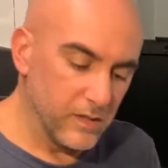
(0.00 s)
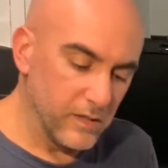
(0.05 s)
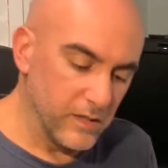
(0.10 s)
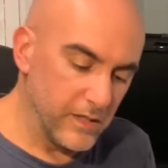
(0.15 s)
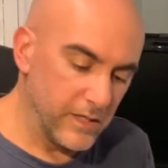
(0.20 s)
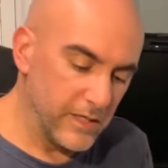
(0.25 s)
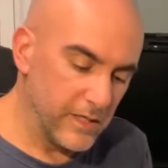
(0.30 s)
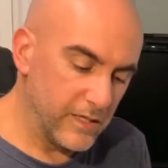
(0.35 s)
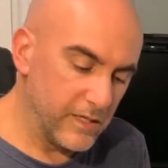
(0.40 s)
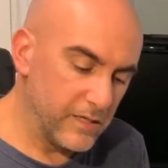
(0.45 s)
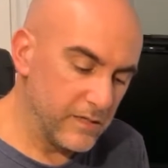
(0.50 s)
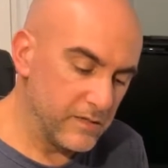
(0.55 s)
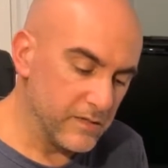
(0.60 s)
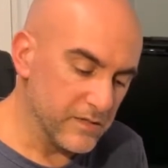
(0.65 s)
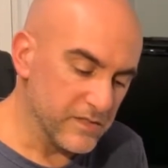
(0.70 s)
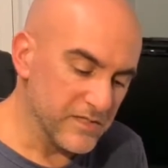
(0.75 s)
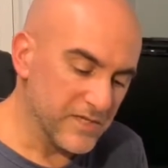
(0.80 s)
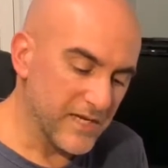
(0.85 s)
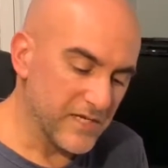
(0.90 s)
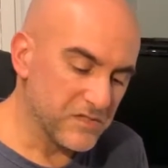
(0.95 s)
And
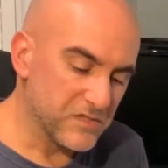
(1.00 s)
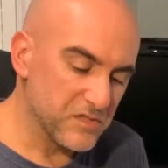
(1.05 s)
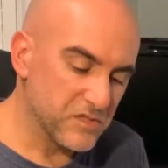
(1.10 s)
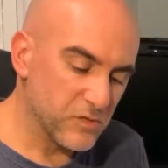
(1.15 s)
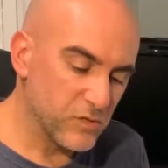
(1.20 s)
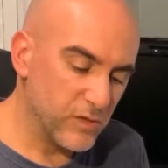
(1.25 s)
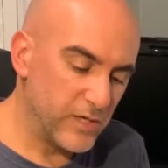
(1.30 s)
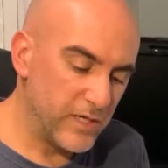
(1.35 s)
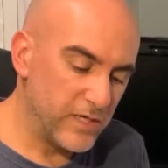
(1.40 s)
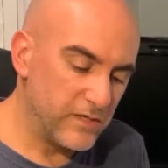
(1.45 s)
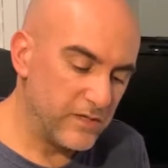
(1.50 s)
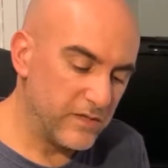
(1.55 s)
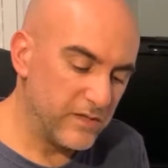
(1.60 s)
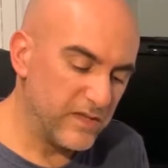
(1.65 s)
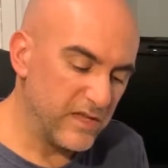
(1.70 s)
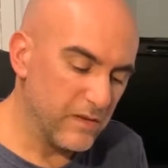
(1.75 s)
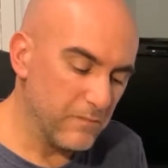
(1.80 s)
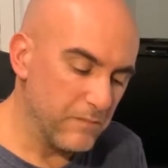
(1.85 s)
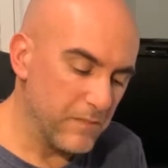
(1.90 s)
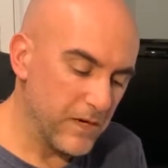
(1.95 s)
Assassin's Creed,
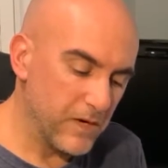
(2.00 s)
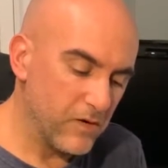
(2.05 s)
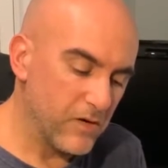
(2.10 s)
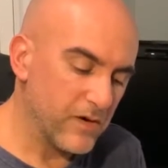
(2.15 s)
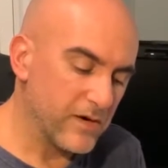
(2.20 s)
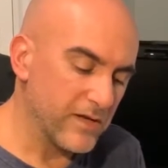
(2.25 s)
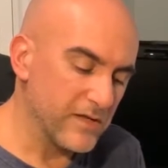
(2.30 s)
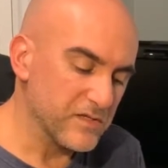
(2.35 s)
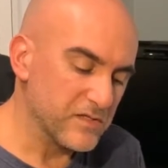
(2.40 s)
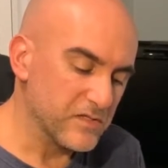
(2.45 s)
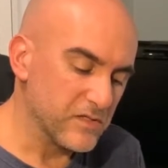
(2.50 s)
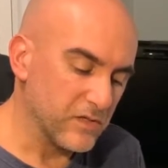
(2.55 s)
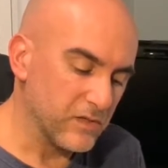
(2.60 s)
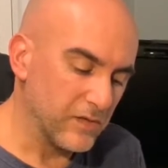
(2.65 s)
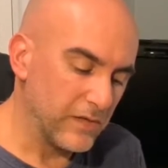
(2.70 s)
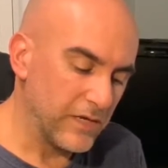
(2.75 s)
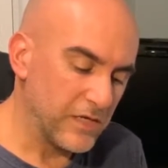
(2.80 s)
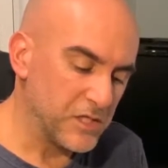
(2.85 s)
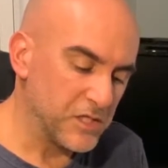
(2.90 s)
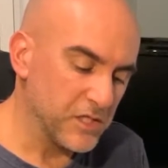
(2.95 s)
The Americas
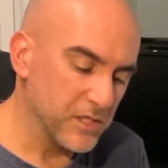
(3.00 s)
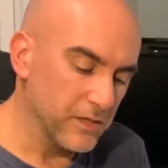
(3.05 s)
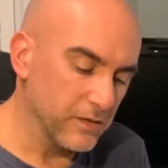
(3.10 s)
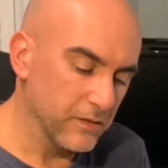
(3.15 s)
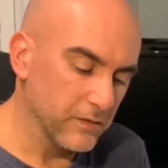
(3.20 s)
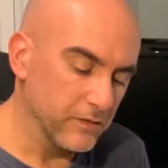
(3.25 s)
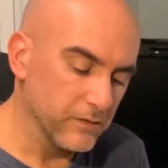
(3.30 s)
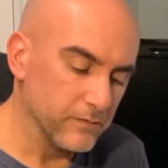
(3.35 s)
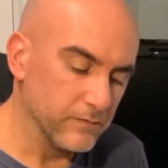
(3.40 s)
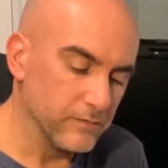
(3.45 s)
Collection.